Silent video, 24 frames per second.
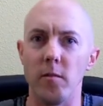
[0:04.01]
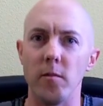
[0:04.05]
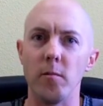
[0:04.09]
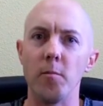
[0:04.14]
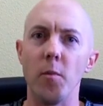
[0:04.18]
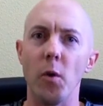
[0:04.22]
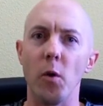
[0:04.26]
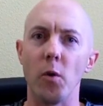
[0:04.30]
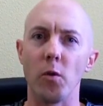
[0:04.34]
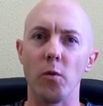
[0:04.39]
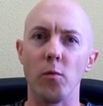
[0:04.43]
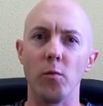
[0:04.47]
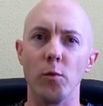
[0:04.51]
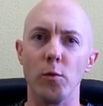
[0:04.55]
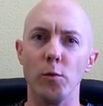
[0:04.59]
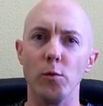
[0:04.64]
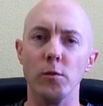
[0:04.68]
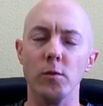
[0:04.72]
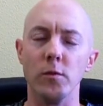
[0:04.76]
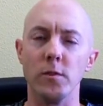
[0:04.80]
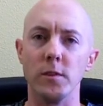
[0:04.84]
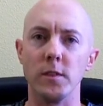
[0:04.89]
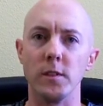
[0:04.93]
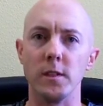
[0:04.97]
poker
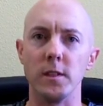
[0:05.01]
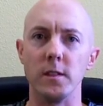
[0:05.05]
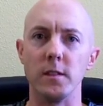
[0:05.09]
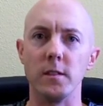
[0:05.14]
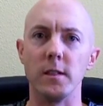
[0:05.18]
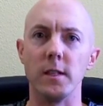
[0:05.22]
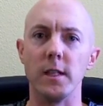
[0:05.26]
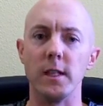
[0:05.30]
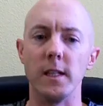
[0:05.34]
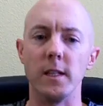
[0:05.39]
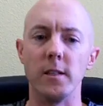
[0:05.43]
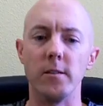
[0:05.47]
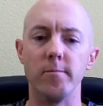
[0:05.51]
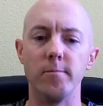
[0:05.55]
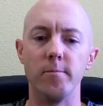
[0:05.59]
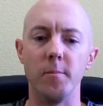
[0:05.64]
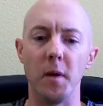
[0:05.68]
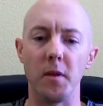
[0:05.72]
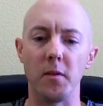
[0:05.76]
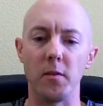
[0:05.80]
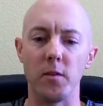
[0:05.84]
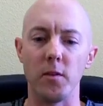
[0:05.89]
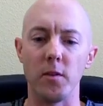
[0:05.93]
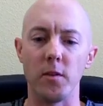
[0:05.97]
rules and
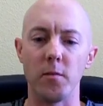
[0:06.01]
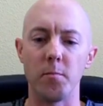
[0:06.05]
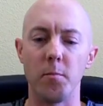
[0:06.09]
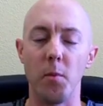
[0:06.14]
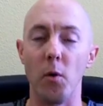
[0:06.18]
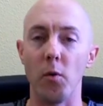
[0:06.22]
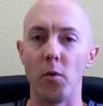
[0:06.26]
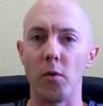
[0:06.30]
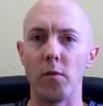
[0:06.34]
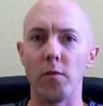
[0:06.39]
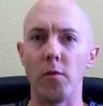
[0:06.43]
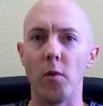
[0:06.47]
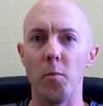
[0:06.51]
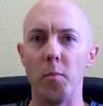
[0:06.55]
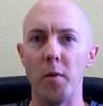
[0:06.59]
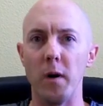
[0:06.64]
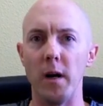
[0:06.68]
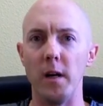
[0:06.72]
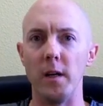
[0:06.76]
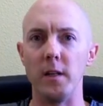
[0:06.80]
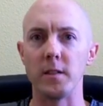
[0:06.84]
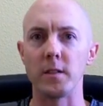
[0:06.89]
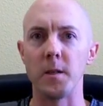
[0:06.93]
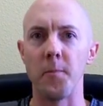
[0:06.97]
basically just poker faux
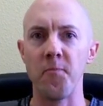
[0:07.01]
pas.